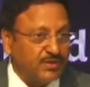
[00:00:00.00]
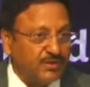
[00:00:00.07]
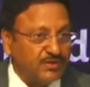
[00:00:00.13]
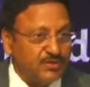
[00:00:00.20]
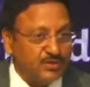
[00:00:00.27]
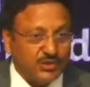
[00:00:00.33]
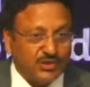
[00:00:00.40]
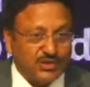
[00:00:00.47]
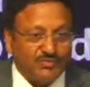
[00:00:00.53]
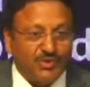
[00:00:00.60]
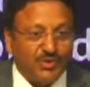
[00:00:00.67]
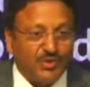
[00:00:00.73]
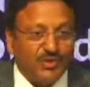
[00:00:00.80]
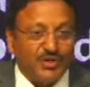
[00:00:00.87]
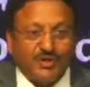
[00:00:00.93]
So that we
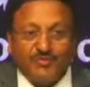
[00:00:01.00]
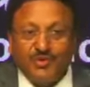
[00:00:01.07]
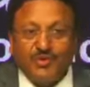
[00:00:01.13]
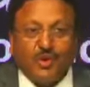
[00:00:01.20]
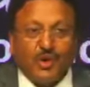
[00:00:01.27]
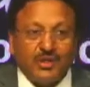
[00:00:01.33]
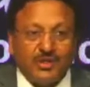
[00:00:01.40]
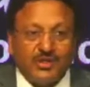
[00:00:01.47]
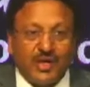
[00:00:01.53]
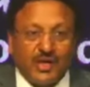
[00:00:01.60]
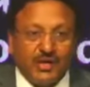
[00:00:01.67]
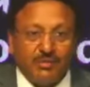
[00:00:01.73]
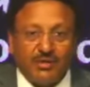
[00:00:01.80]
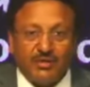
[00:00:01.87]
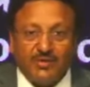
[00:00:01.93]
don't review all the
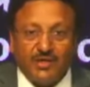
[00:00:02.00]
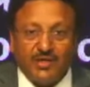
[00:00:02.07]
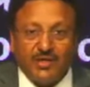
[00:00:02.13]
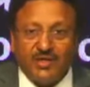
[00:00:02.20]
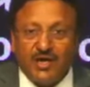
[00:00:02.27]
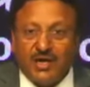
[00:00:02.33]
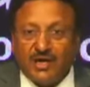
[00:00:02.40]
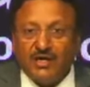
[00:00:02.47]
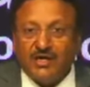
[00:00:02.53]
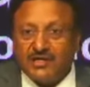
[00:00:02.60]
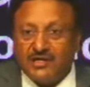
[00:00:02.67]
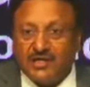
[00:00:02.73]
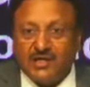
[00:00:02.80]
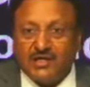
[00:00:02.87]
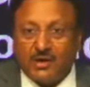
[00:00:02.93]
time and we guarantee
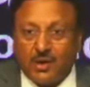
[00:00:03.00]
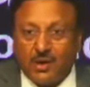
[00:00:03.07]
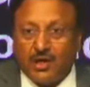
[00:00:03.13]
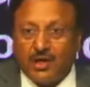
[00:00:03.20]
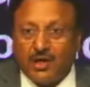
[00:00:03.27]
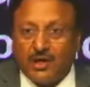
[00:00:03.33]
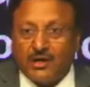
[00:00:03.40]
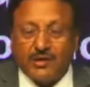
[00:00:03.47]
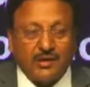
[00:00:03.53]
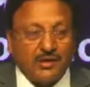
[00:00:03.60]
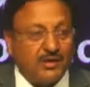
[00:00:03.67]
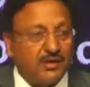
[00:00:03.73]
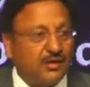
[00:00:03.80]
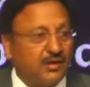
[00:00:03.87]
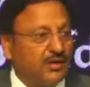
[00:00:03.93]
that all
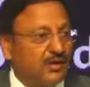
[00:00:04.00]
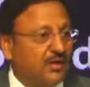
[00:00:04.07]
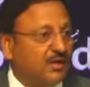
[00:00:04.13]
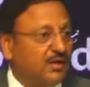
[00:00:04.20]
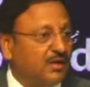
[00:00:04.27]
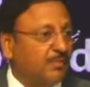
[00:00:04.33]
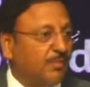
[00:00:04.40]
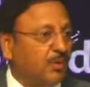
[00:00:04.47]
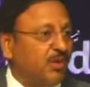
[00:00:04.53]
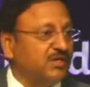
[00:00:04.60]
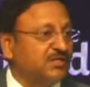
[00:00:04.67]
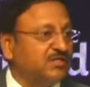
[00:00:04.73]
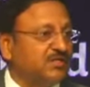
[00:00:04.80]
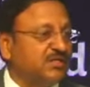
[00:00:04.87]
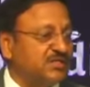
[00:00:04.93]
our polling
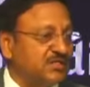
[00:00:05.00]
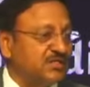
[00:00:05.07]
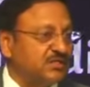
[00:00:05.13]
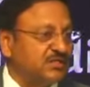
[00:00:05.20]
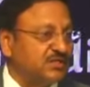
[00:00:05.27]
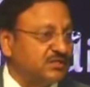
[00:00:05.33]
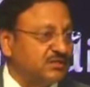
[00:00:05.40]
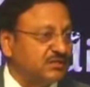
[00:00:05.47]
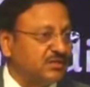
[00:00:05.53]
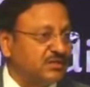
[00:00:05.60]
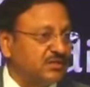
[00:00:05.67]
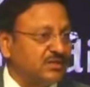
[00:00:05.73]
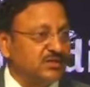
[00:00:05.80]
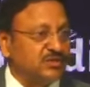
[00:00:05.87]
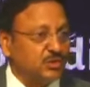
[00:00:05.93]
stations,
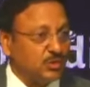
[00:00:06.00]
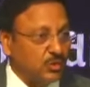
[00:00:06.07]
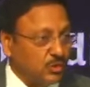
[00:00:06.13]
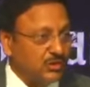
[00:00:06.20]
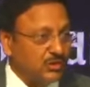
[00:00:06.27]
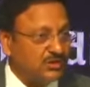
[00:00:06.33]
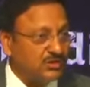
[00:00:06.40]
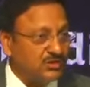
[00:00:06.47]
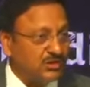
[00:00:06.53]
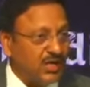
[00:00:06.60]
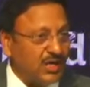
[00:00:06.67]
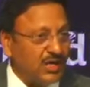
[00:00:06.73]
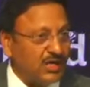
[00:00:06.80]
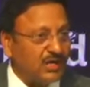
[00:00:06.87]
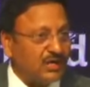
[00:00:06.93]
the schools
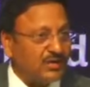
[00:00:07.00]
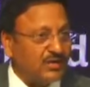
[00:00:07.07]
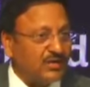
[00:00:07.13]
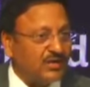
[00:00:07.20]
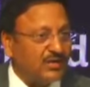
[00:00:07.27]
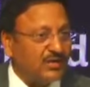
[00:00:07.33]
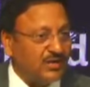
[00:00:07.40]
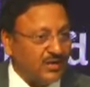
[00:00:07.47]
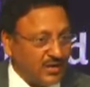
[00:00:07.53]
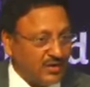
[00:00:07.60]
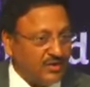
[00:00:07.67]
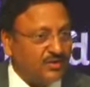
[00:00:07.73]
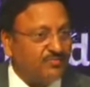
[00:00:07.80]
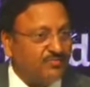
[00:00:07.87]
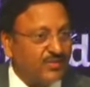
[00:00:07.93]
are
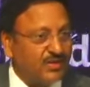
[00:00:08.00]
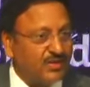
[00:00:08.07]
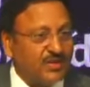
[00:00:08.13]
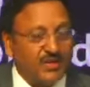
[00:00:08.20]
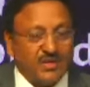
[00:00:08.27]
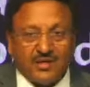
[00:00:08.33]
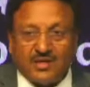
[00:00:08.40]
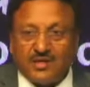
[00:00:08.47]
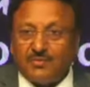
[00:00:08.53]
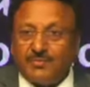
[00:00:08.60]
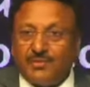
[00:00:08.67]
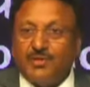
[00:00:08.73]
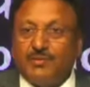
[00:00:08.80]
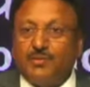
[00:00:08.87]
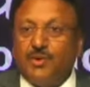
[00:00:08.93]
now
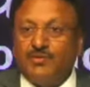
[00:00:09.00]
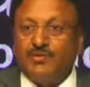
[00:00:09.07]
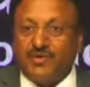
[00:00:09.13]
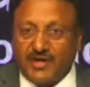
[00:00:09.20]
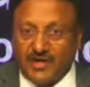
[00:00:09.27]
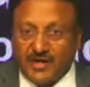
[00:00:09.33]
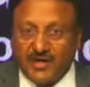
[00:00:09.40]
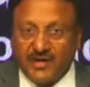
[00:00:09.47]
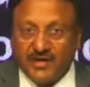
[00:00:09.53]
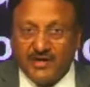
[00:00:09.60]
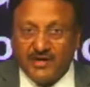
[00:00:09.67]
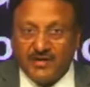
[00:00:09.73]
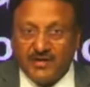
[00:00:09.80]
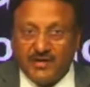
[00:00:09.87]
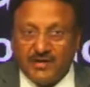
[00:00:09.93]
PWD friendly
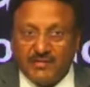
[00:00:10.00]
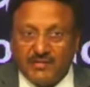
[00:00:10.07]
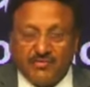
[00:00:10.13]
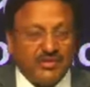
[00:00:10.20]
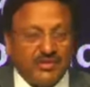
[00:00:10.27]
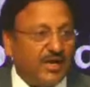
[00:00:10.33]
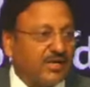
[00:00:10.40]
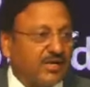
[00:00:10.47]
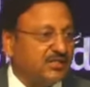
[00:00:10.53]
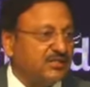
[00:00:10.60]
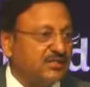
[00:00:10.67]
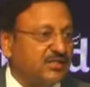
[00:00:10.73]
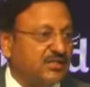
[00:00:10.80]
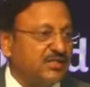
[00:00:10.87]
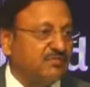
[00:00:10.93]
with
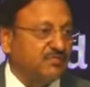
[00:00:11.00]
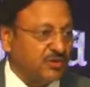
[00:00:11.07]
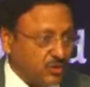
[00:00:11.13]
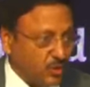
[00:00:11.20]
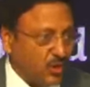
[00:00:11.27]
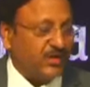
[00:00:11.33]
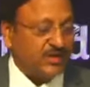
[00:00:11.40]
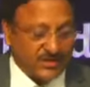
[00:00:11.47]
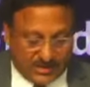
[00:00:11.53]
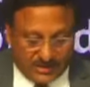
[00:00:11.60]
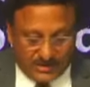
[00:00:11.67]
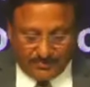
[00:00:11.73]
electricity and with toilets.